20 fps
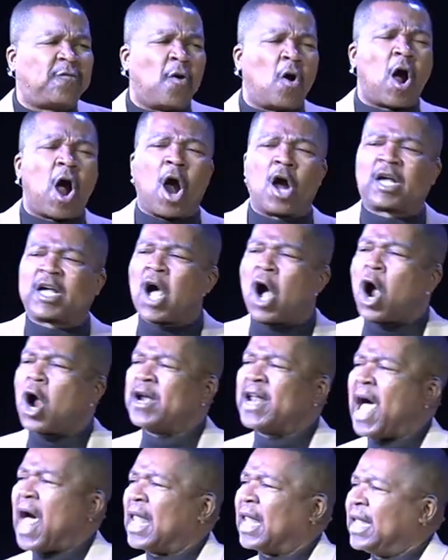for our
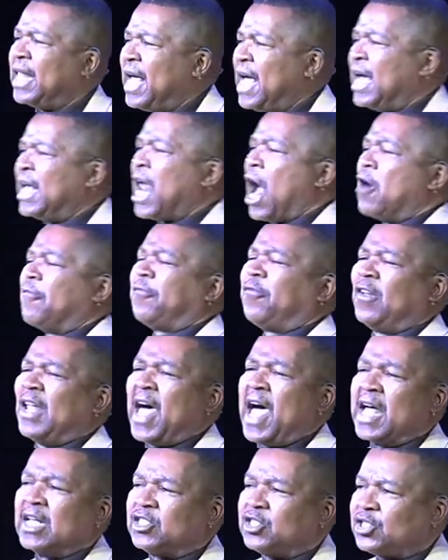carnality and our
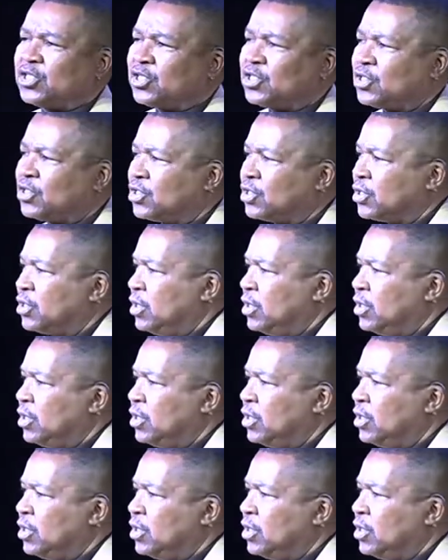flesh.